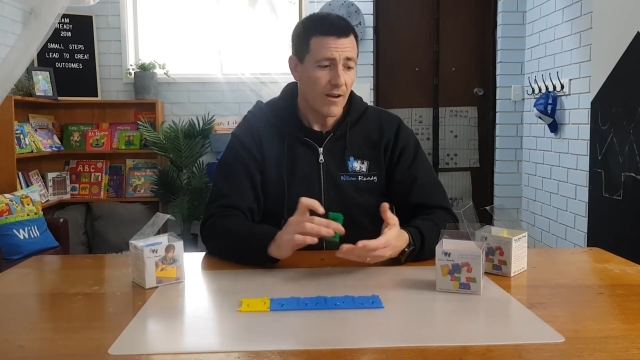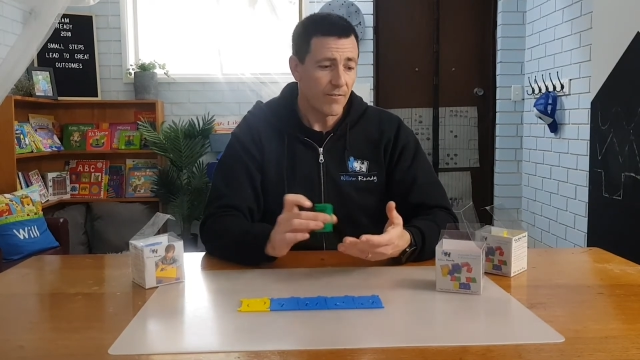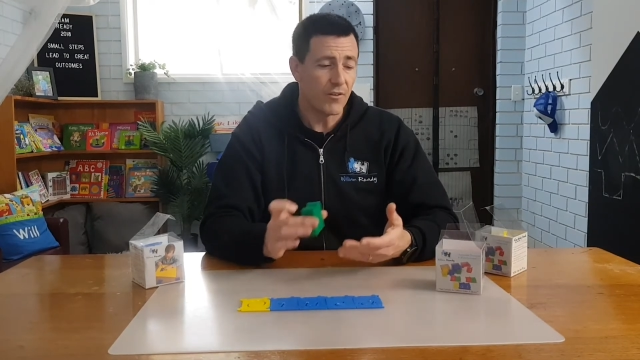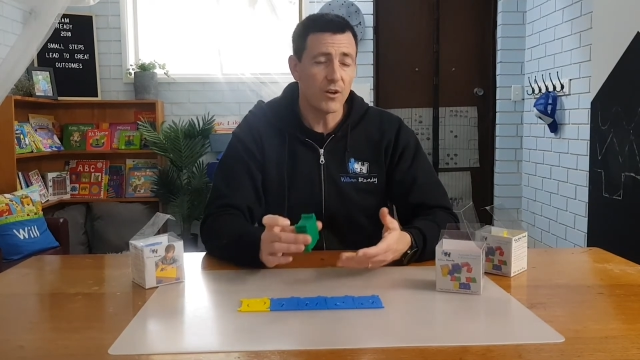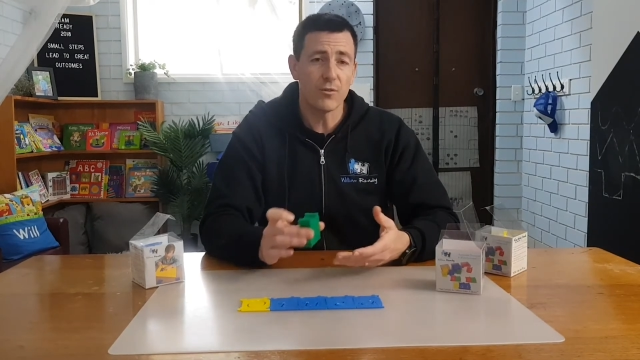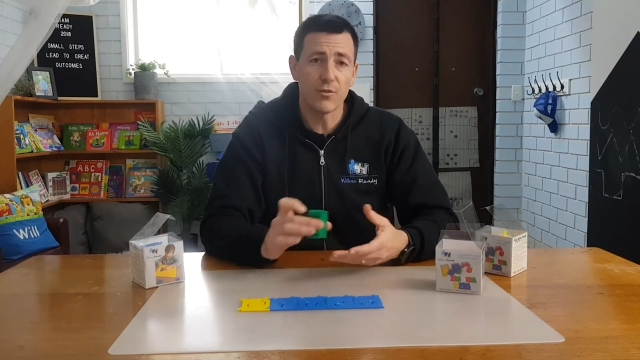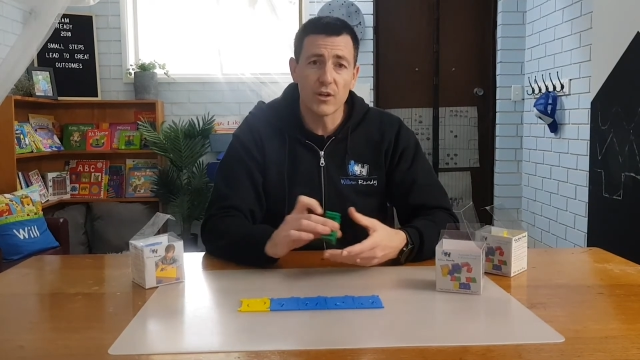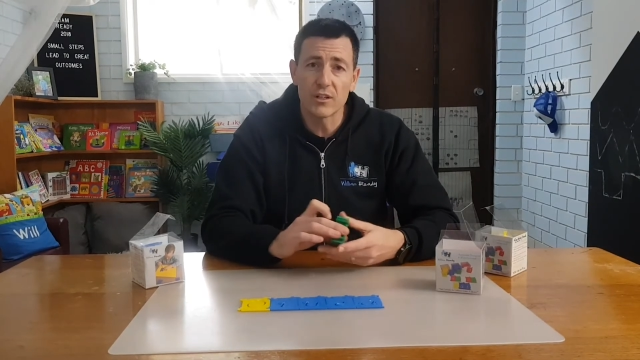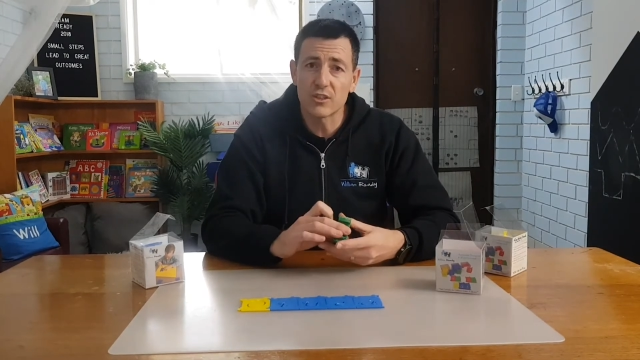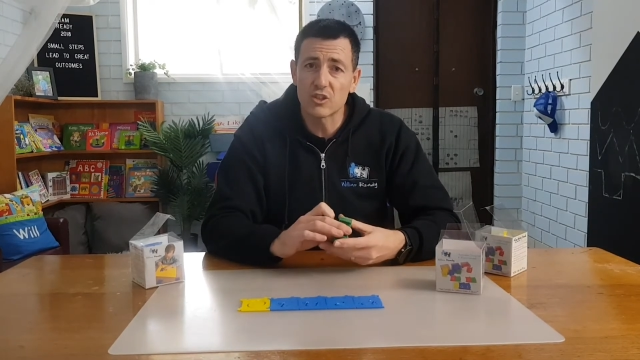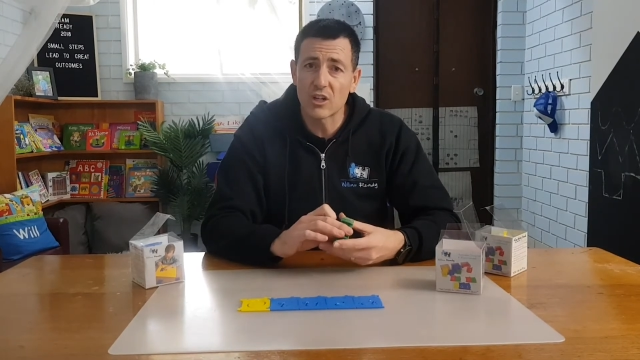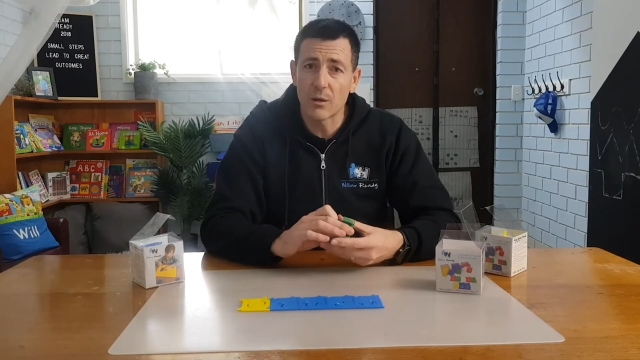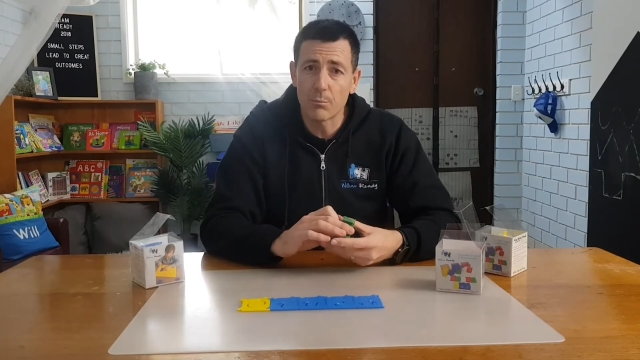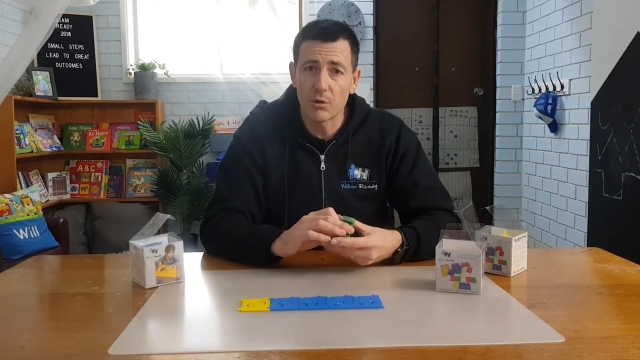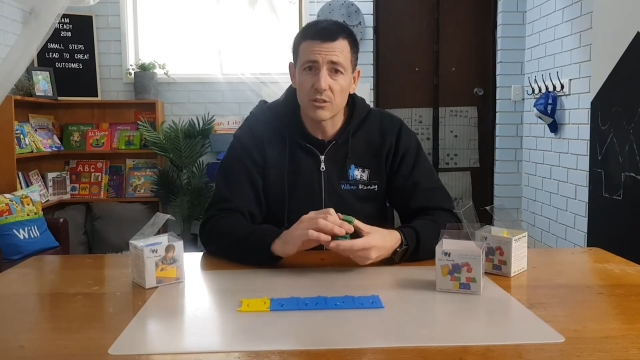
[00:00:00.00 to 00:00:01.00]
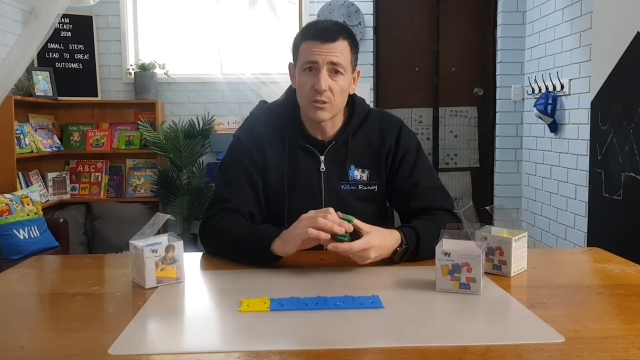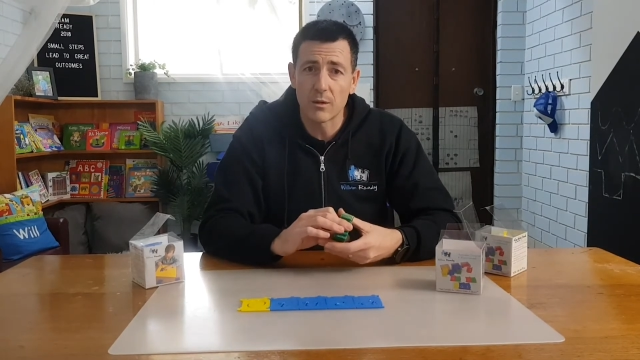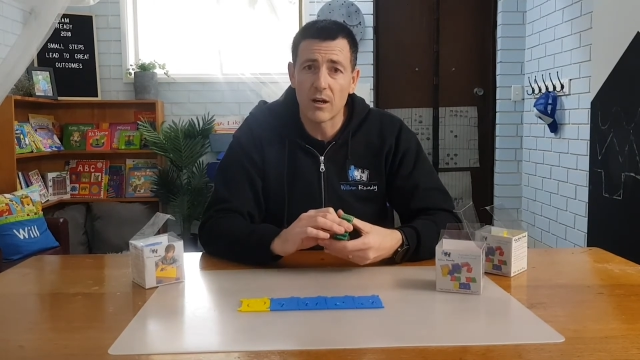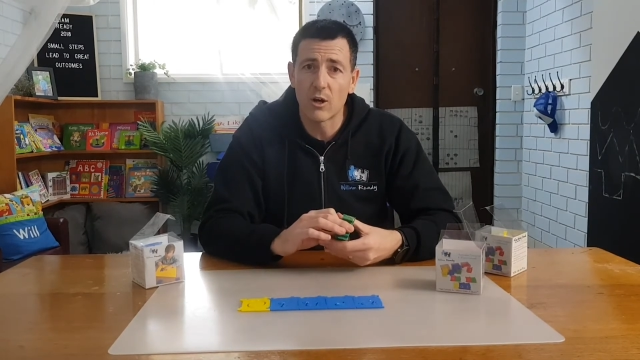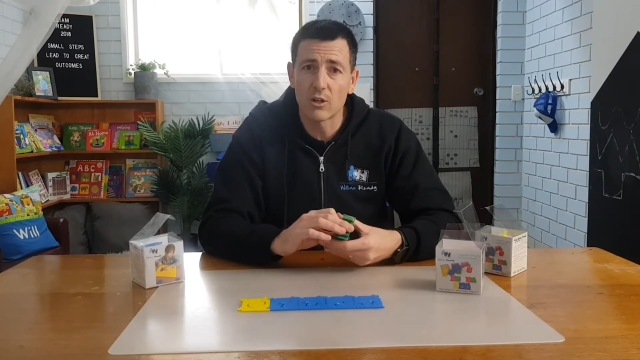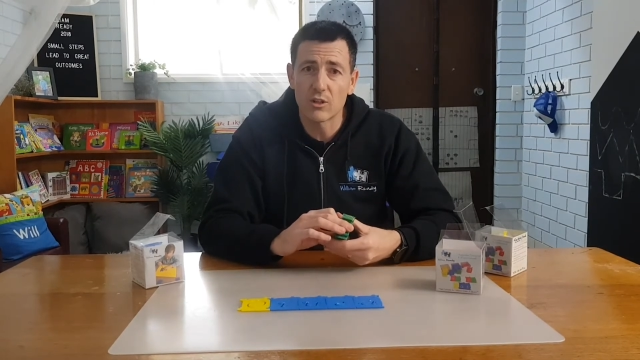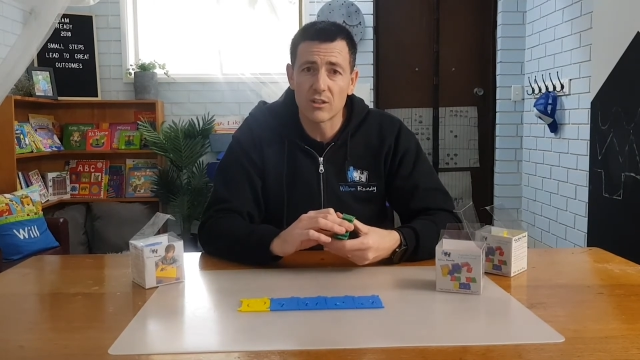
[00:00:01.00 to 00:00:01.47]
feel free to jump onto
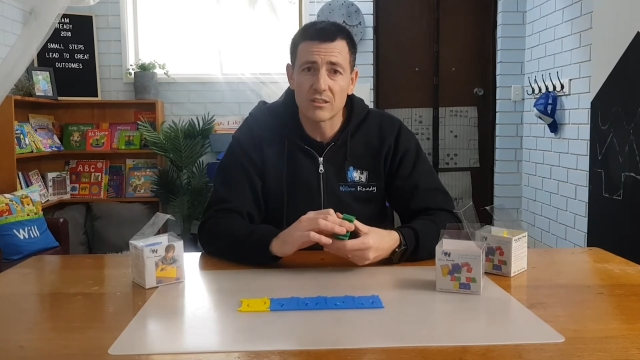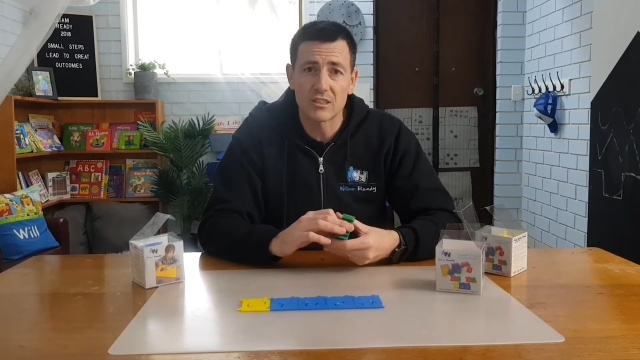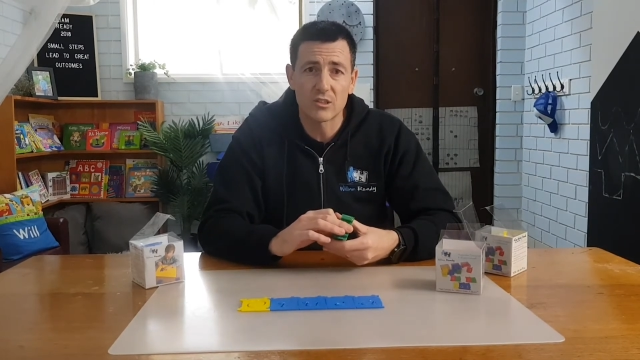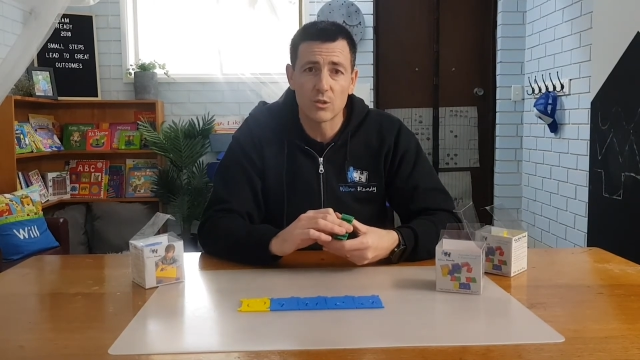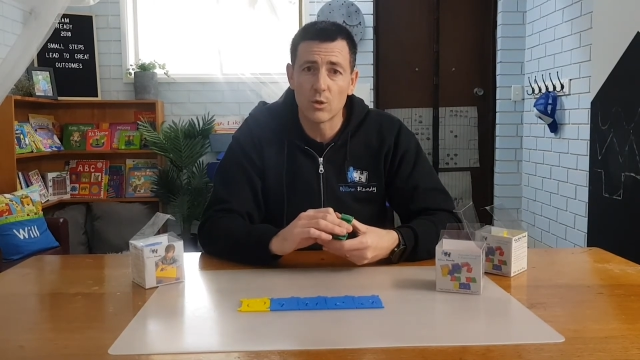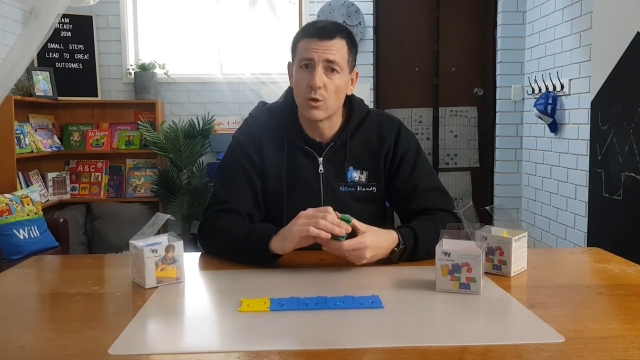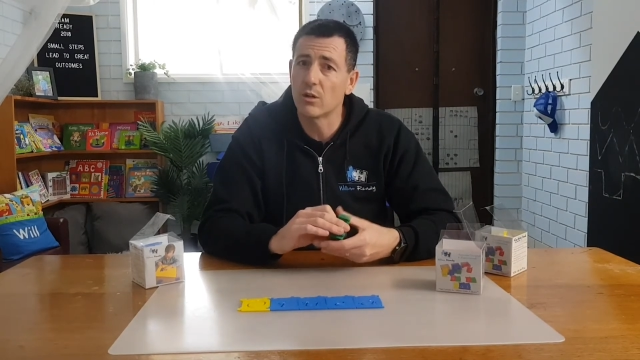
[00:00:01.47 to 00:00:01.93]
our online store,